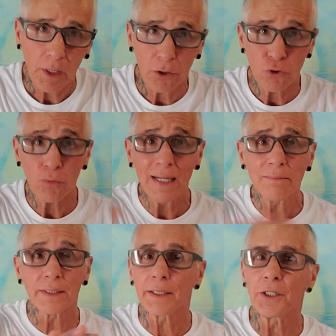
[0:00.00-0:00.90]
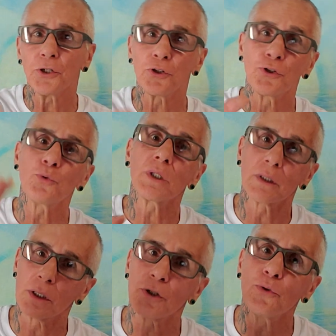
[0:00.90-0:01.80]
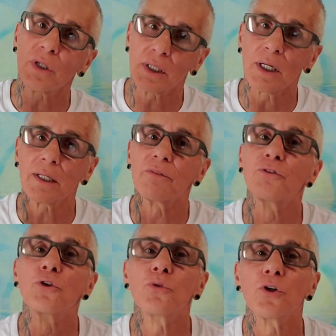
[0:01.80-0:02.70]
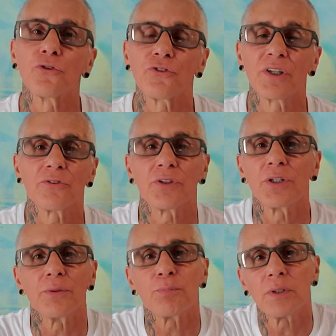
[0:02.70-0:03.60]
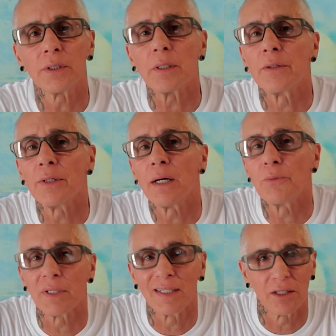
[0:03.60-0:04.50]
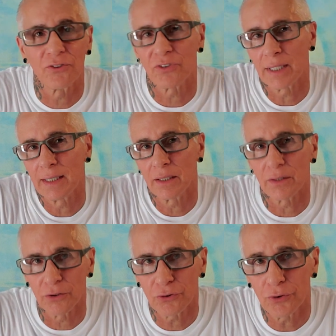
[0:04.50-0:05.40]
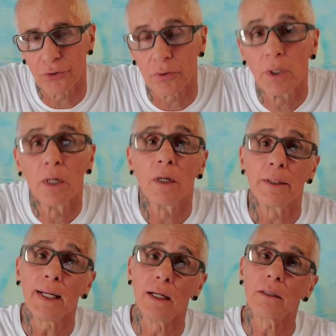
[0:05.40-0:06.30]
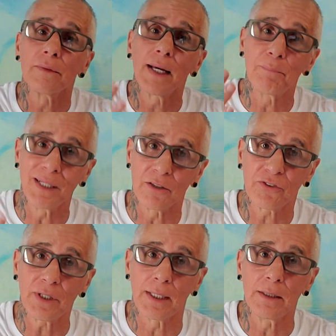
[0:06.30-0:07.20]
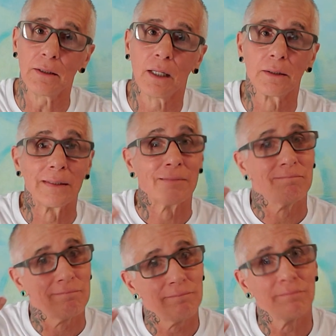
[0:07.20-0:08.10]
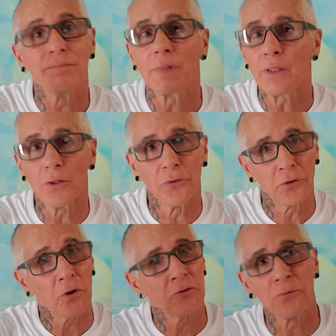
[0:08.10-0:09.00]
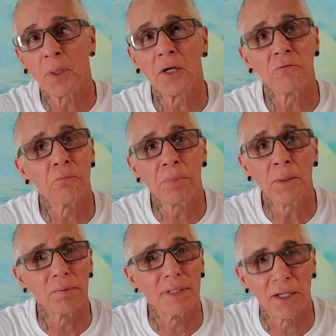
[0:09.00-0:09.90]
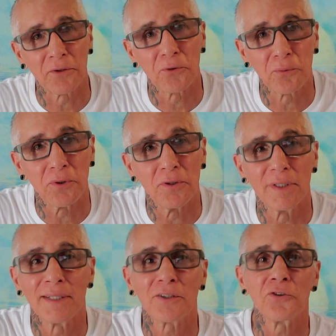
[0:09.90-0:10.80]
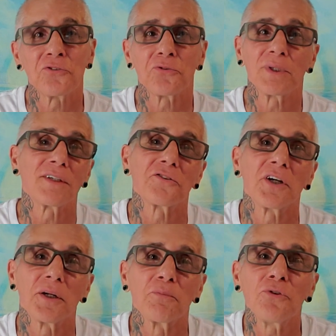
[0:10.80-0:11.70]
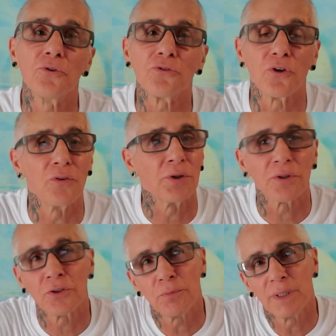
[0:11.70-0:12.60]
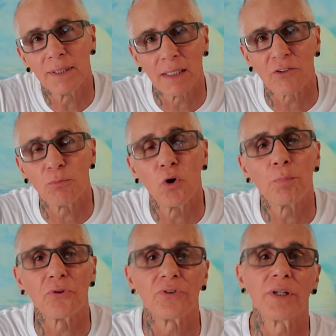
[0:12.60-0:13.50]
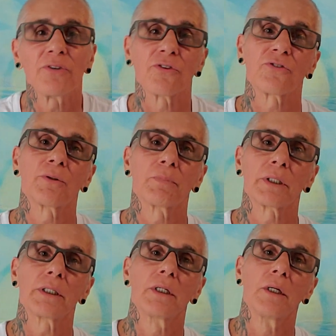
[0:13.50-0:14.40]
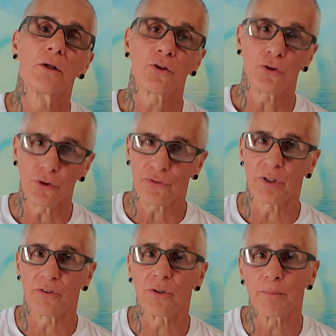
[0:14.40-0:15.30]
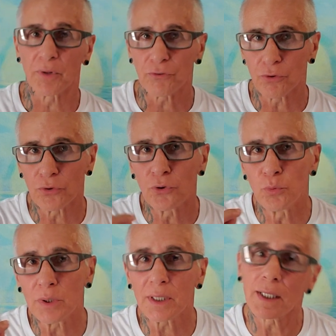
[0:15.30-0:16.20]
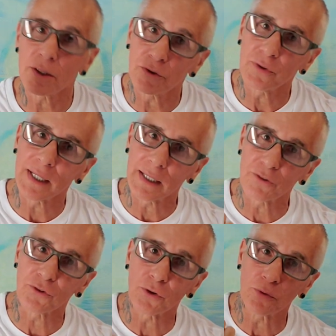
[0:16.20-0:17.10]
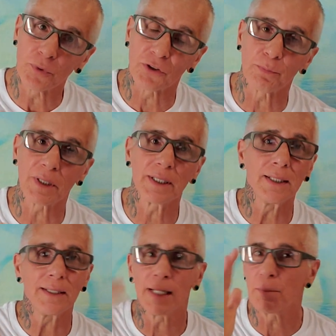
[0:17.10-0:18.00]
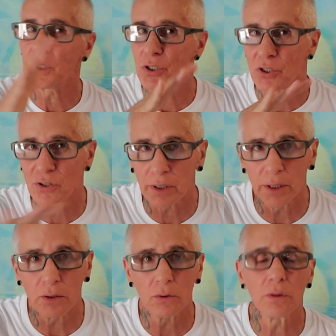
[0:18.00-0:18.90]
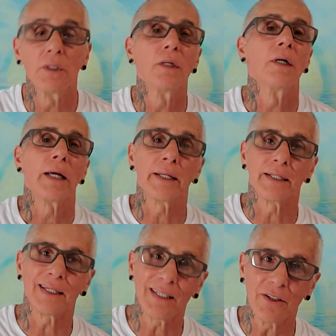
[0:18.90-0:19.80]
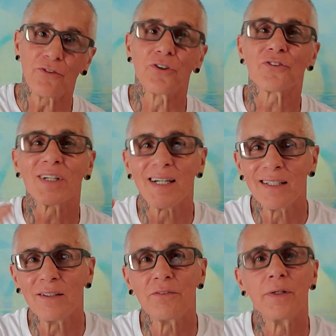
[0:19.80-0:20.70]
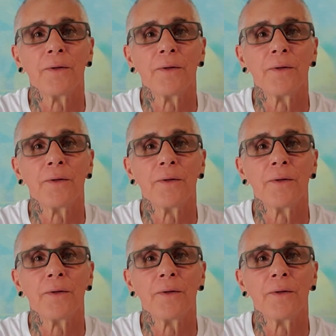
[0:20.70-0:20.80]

traveling here, you can kind of do those things, and they're not really going to say anything to you. Now, that being said, there are some hateful people out in the world, and Costa Rica's got them too. So there could be that small percentage that somebody could say something. So you would kind of do that at your own risk. But again, gay marriage is legal, and it is this kind of